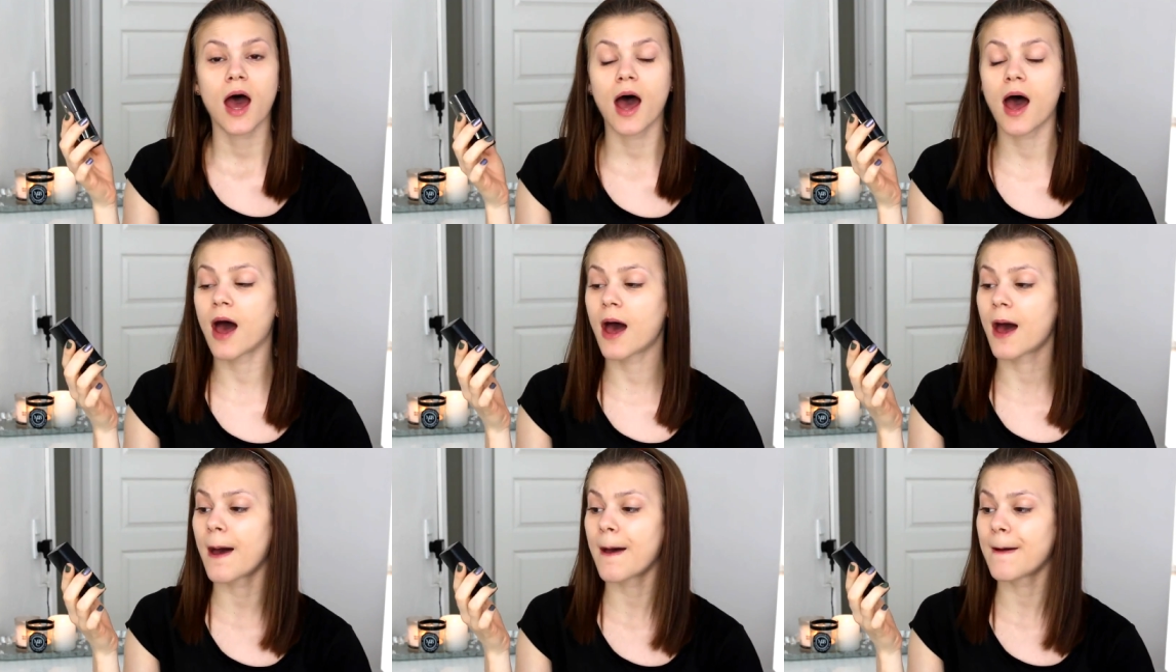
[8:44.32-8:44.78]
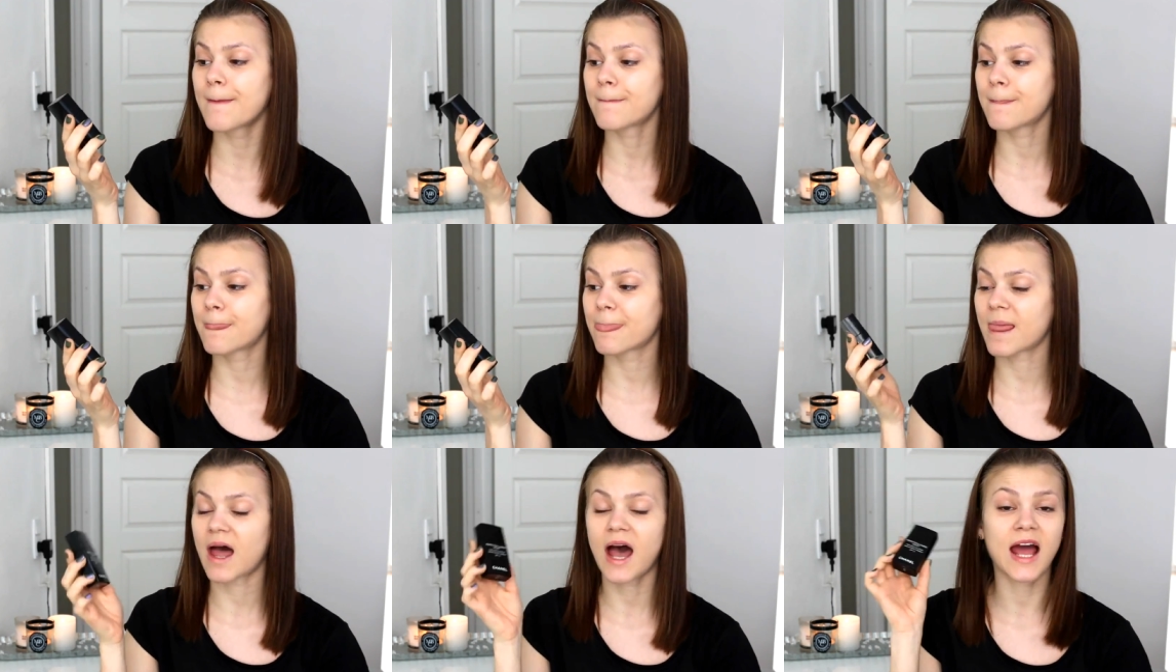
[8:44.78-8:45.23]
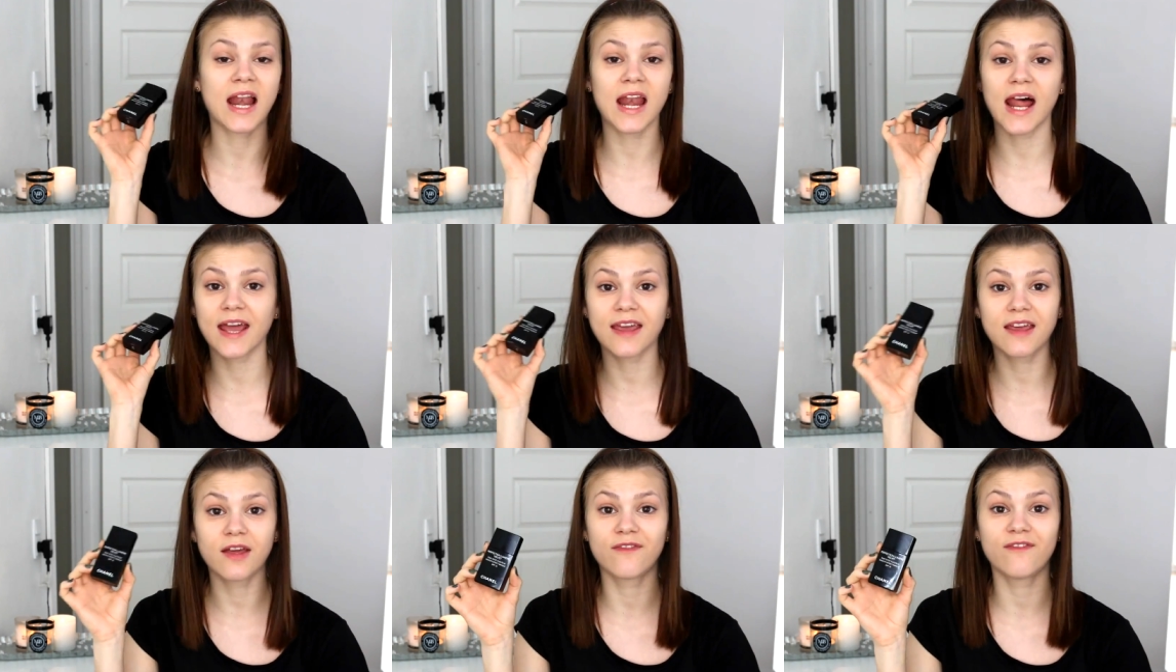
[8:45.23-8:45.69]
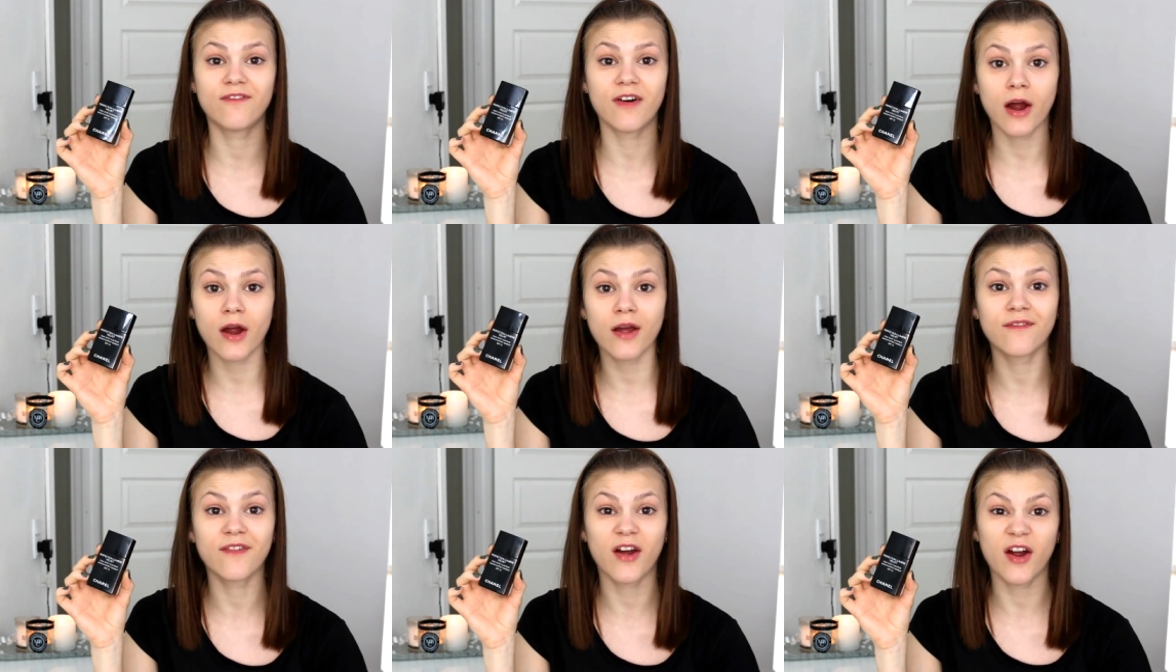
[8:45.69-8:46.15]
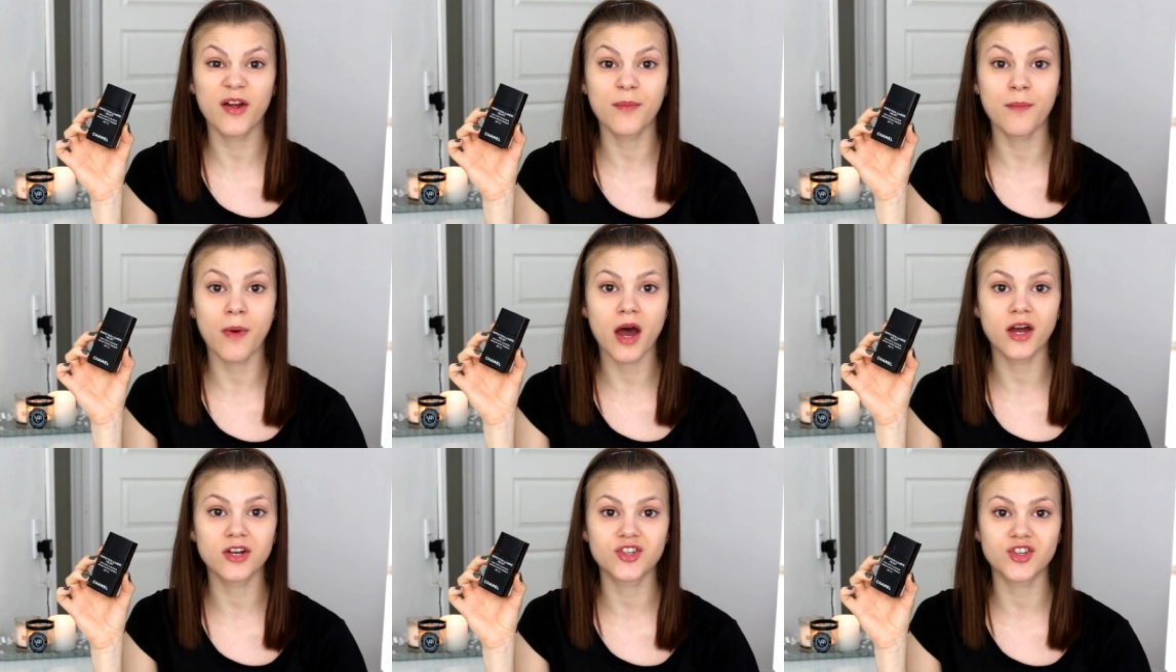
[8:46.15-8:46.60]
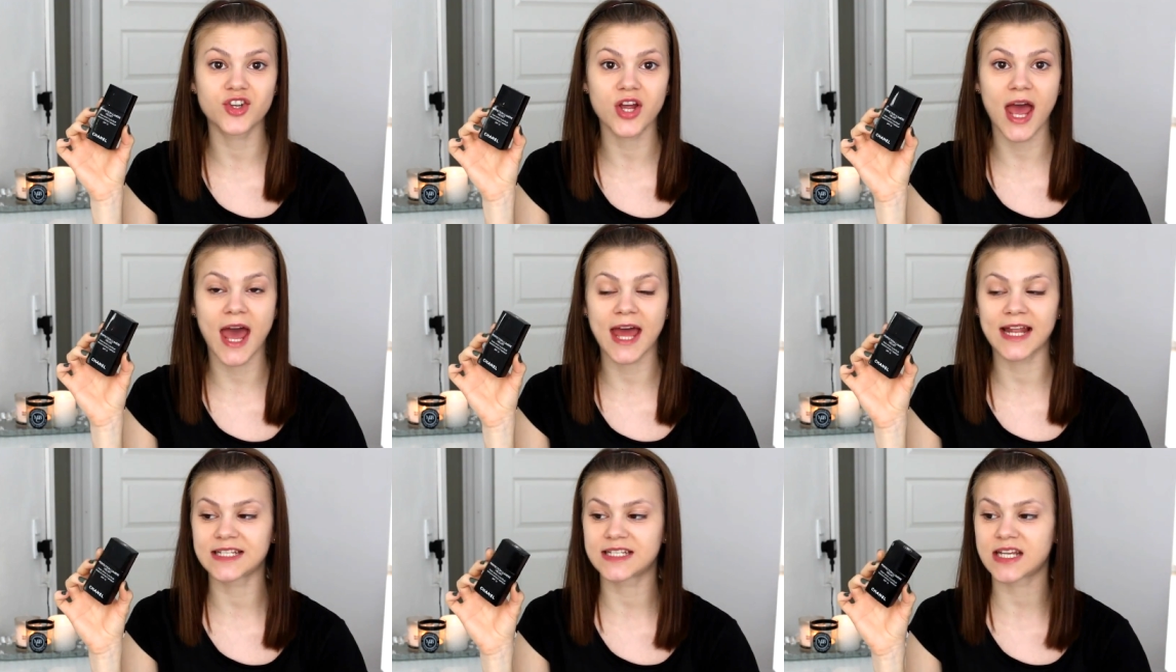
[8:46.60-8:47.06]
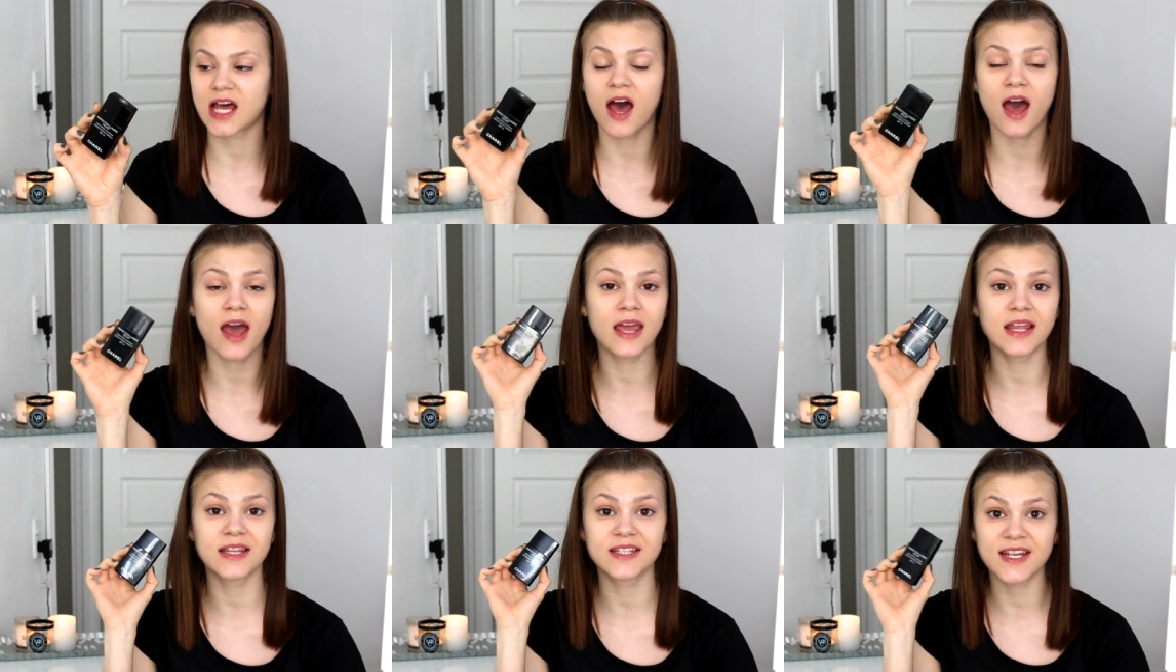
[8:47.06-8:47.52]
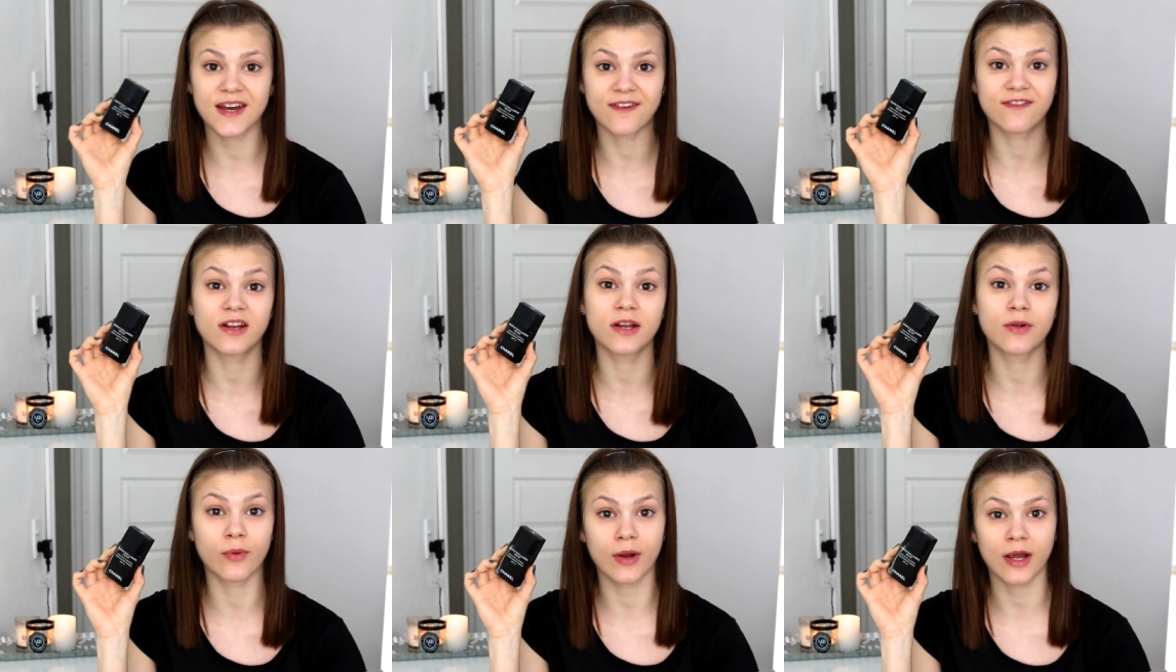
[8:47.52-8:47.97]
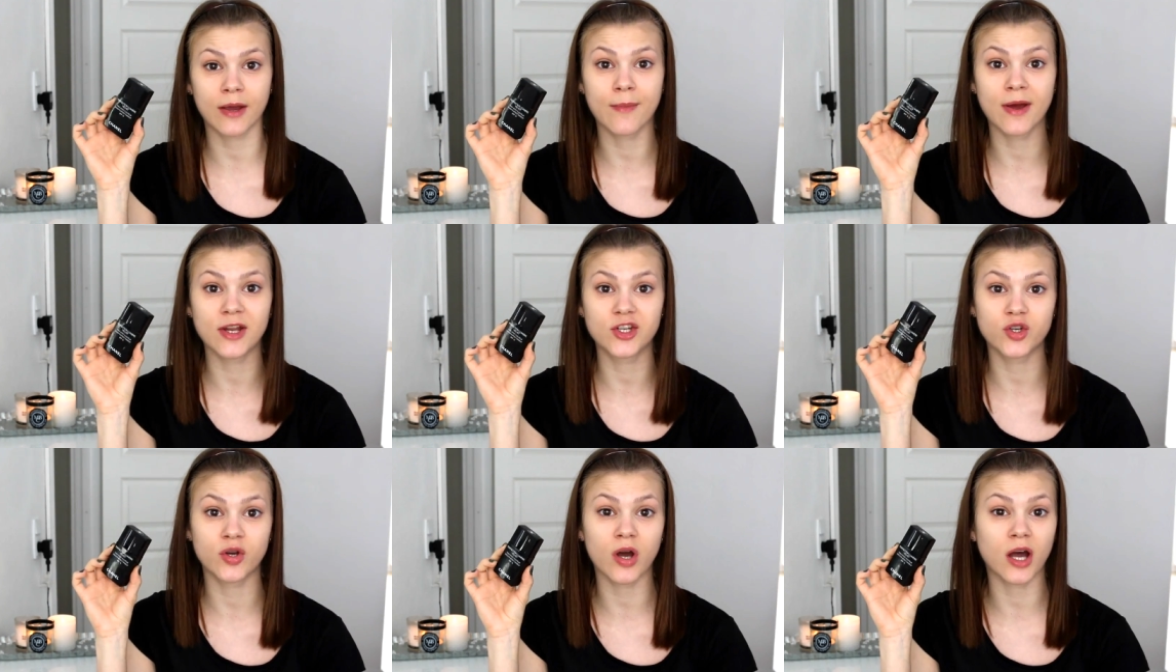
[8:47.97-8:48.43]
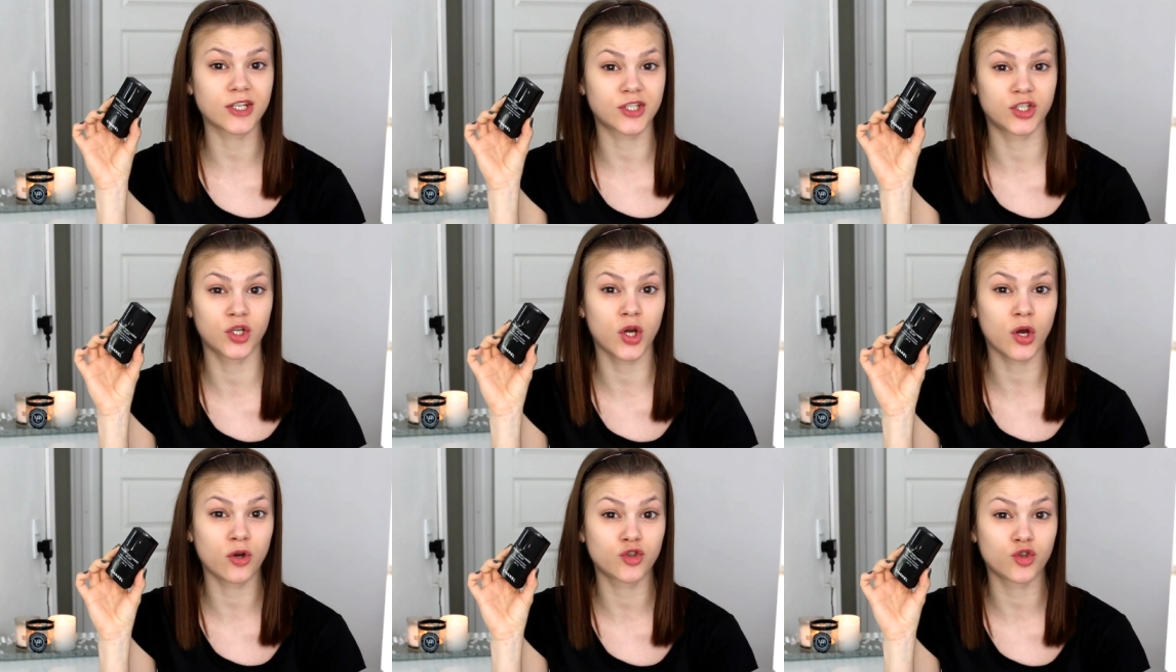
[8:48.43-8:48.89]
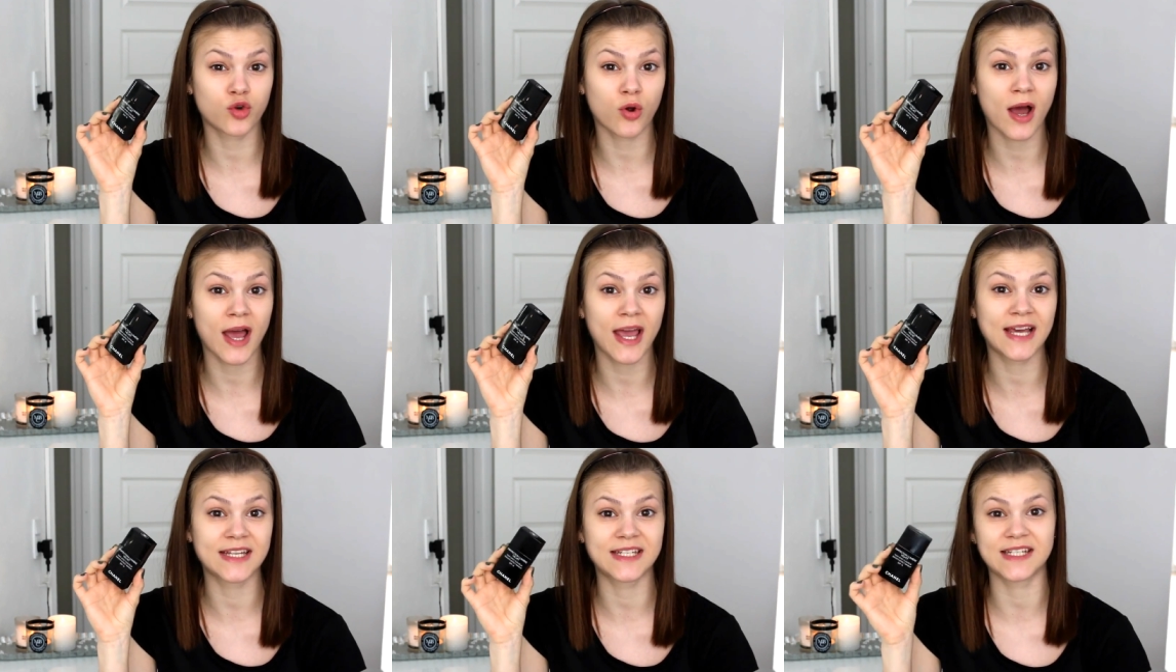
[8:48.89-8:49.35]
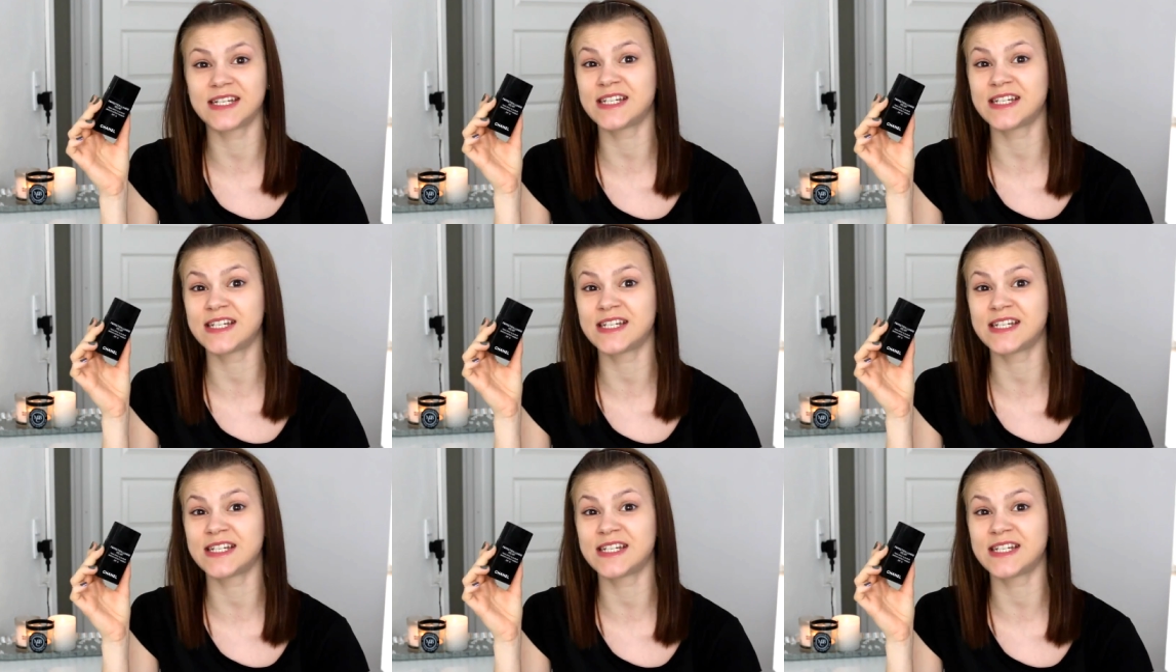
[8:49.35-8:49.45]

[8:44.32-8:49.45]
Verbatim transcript: Um, I like it very, very much and I definitely recommend you guys to go try it.